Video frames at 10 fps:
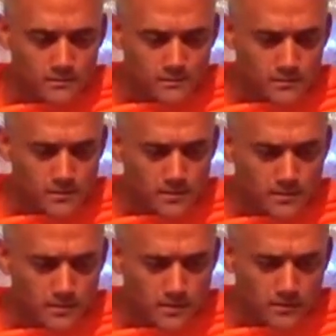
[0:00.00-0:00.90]
Where did it
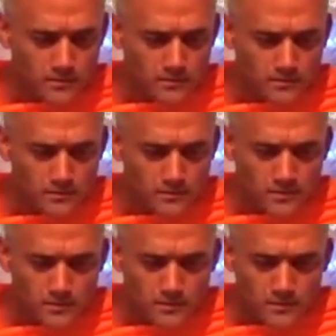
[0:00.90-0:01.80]
go?
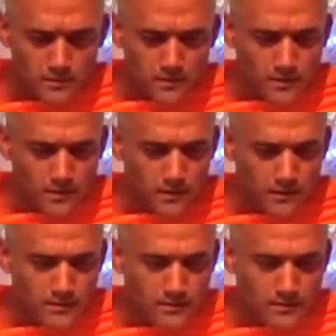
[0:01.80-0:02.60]
Uh,